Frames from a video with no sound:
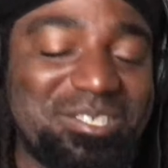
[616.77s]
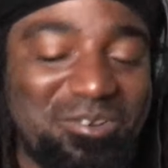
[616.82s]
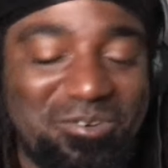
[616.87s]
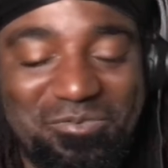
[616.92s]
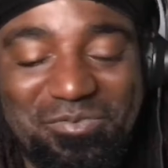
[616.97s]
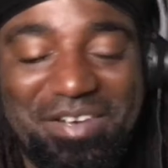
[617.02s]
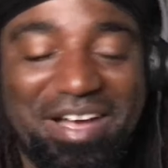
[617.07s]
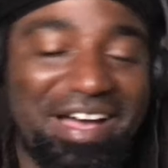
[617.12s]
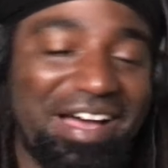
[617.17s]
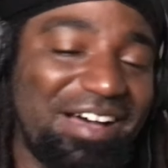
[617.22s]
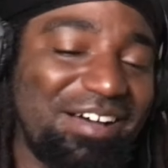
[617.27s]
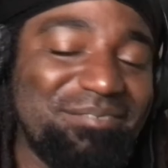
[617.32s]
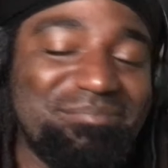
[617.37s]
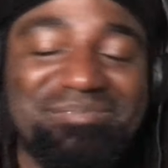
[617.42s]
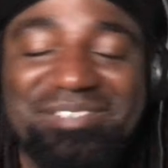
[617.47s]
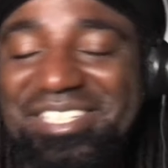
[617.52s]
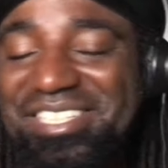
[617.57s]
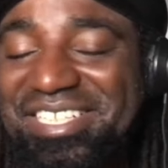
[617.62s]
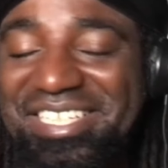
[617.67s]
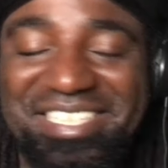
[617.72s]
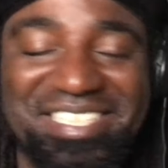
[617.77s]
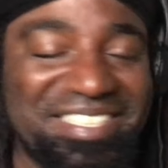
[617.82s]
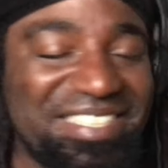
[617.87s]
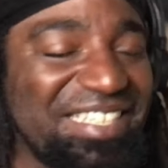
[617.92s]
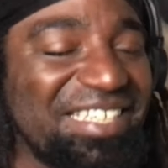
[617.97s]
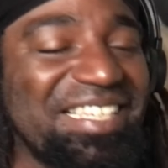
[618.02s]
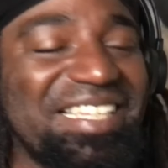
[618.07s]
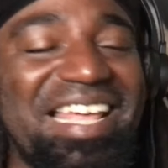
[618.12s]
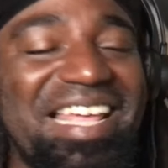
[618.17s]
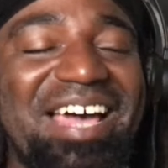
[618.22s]
over ovulus
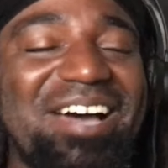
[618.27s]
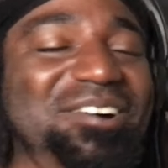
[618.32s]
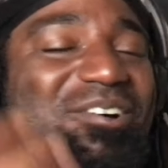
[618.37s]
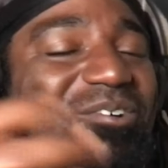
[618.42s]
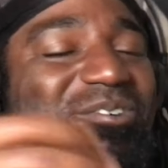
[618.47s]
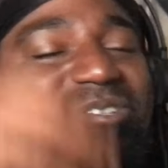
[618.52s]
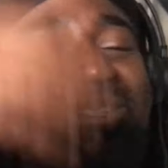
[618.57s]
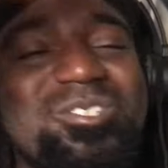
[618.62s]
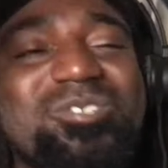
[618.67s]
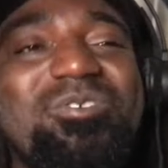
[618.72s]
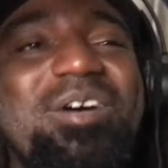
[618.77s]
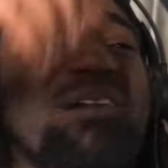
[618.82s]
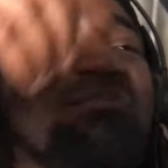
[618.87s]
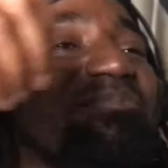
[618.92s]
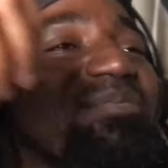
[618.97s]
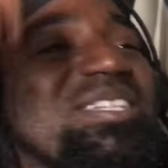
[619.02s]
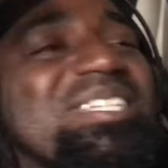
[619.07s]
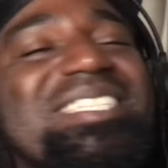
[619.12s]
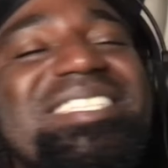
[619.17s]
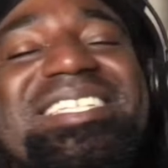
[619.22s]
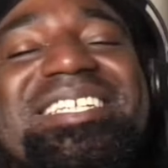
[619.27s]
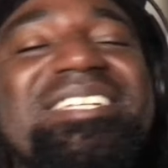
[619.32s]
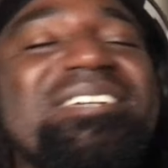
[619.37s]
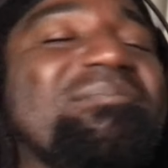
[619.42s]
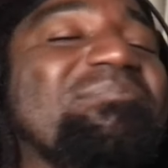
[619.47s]
and that whole droplets in the